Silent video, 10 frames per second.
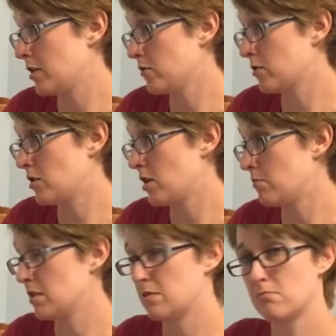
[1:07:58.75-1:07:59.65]

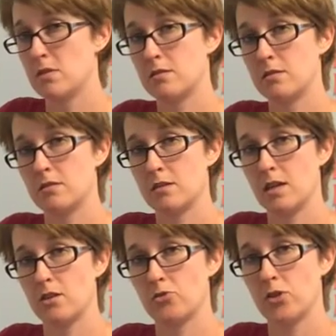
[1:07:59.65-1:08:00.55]
username is Mrs.
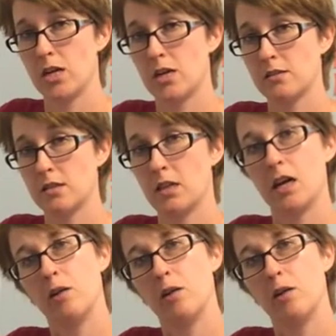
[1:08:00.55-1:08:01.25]
Andreaza.